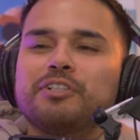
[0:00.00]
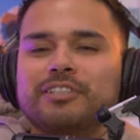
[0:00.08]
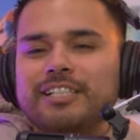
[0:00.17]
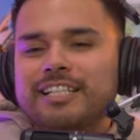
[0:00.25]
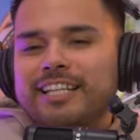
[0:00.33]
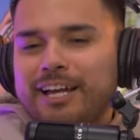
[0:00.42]
they're
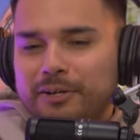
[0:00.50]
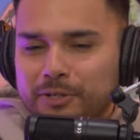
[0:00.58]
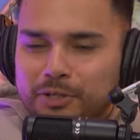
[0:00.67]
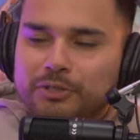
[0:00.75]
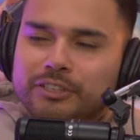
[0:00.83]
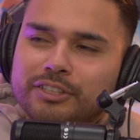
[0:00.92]
sitting down,
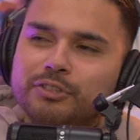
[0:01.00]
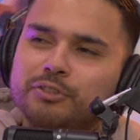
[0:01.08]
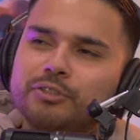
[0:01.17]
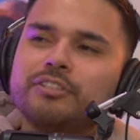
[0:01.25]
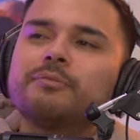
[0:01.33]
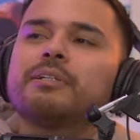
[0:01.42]
go and
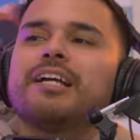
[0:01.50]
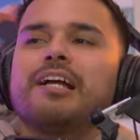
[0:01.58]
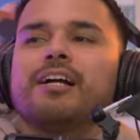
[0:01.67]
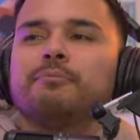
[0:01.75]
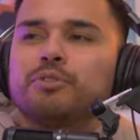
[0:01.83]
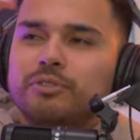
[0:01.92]
introduce. You.
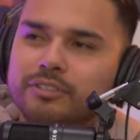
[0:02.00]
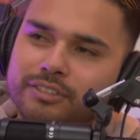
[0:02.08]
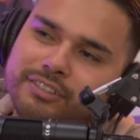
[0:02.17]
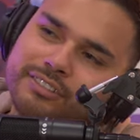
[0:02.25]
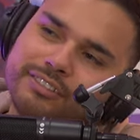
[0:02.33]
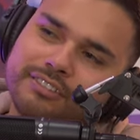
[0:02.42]
Hi, I'm
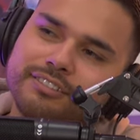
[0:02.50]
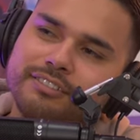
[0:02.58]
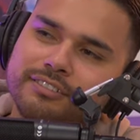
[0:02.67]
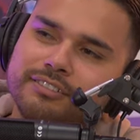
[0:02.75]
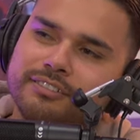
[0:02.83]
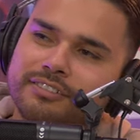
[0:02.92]
Jordan. And
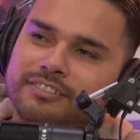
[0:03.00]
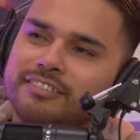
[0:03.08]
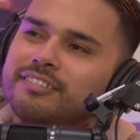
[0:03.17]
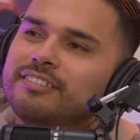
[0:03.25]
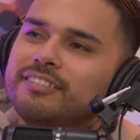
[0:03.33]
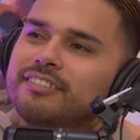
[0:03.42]

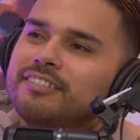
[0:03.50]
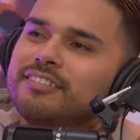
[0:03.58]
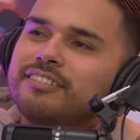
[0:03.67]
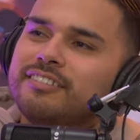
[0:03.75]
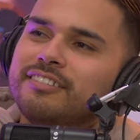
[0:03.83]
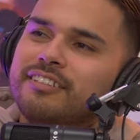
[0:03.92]

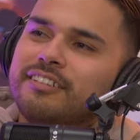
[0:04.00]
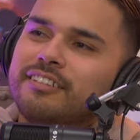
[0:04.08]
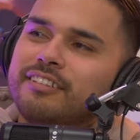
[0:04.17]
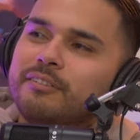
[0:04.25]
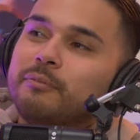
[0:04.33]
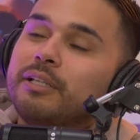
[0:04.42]

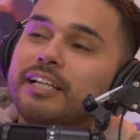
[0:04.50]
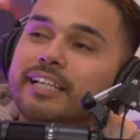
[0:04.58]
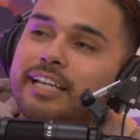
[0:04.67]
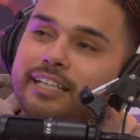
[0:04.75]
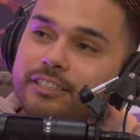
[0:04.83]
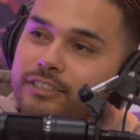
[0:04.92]
say, be like,
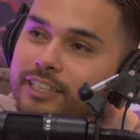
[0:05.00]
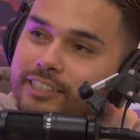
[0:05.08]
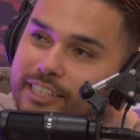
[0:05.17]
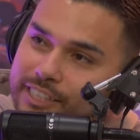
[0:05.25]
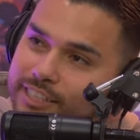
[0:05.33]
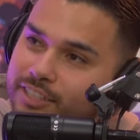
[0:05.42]
can I get you guys
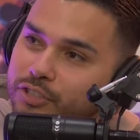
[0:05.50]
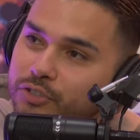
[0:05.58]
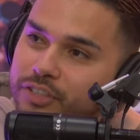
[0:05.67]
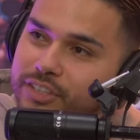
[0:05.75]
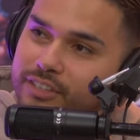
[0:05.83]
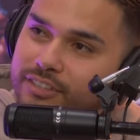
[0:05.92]
anything to
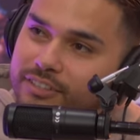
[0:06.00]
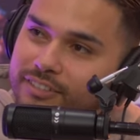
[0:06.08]
drink?